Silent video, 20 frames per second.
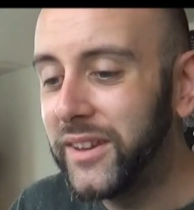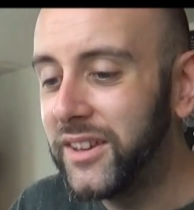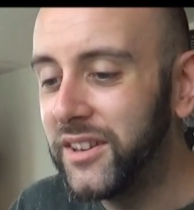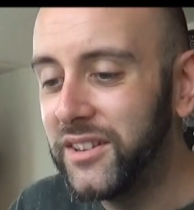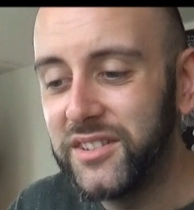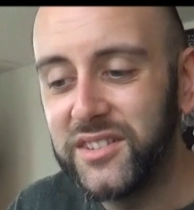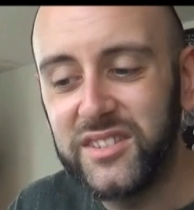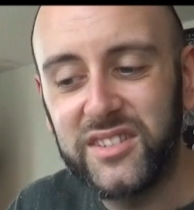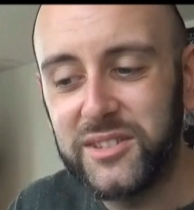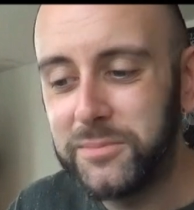
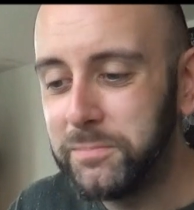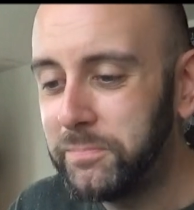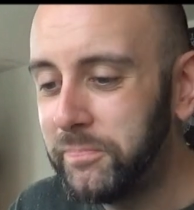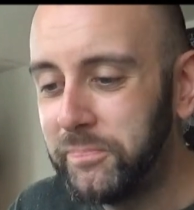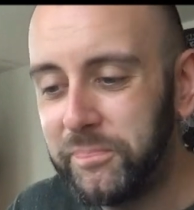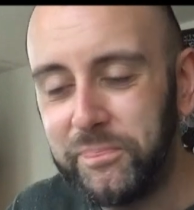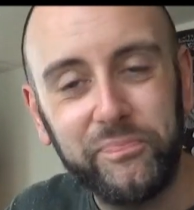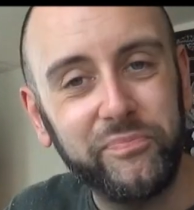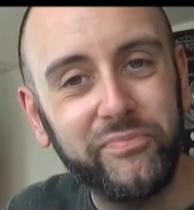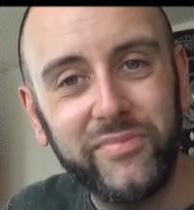because
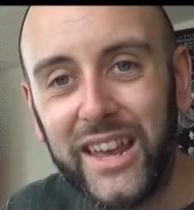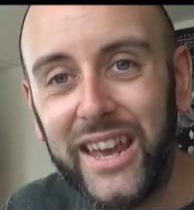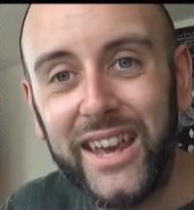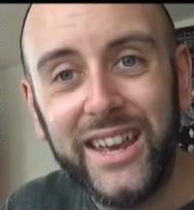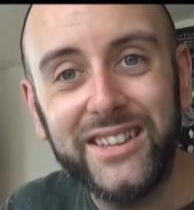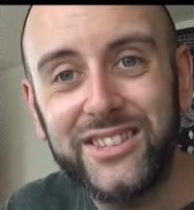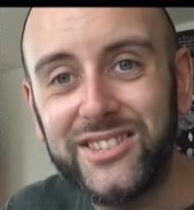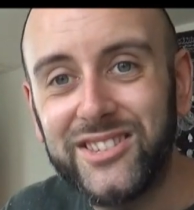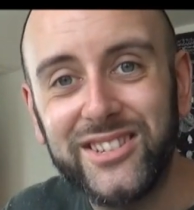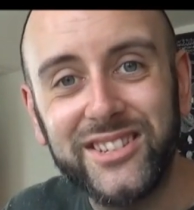
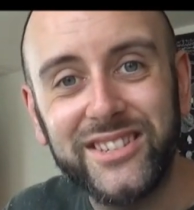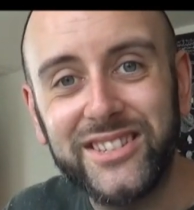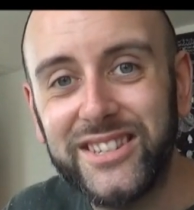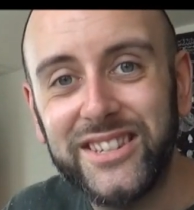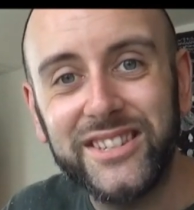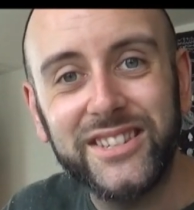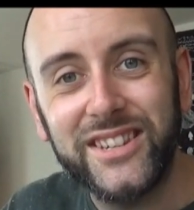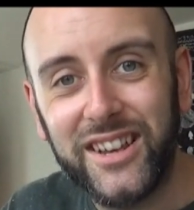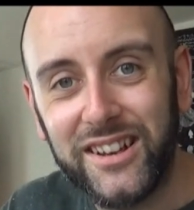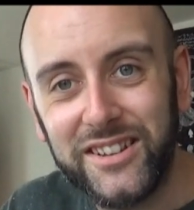it's just
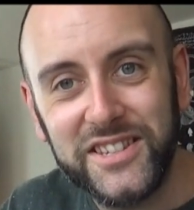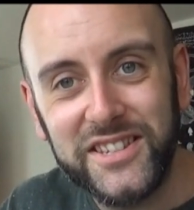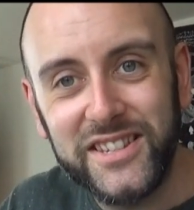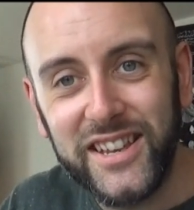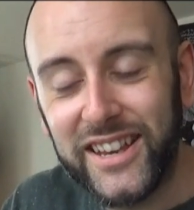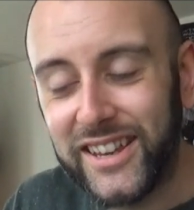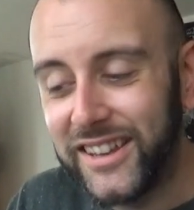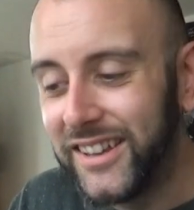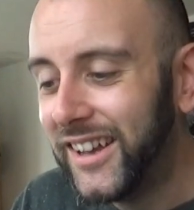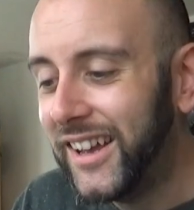
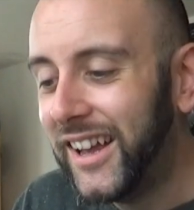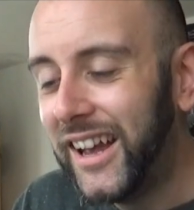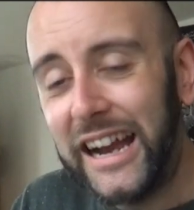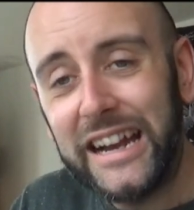disgusting.